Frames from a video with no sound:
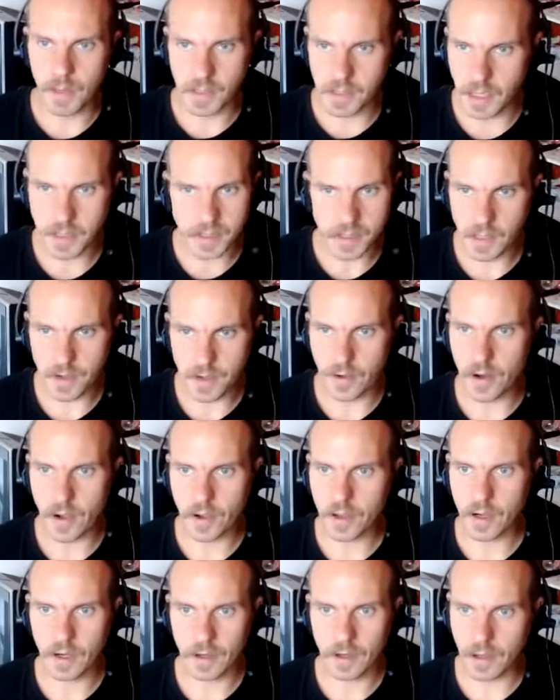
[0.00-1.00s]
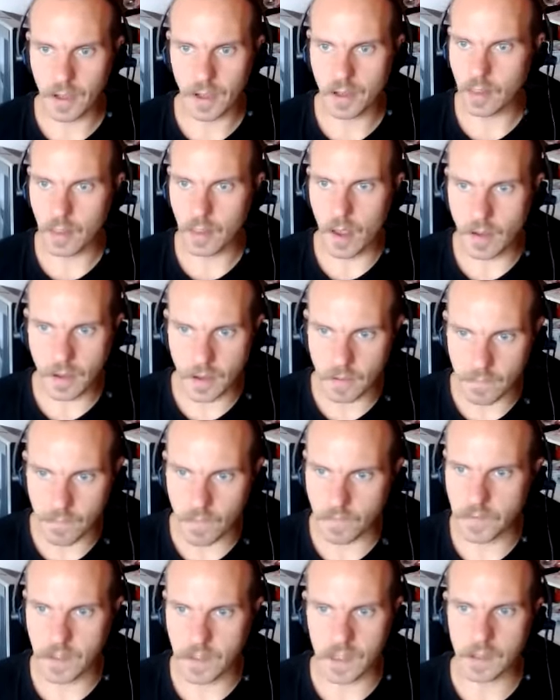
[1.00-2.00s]
As I said, you're not going to get lucky
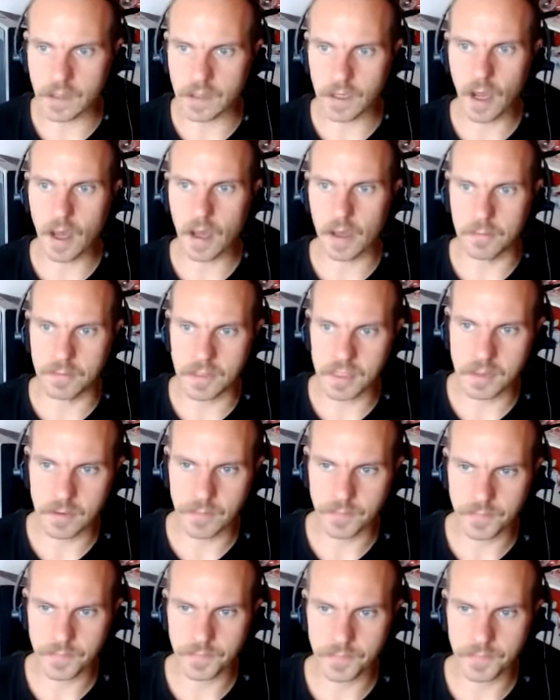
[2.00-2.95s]
15 times.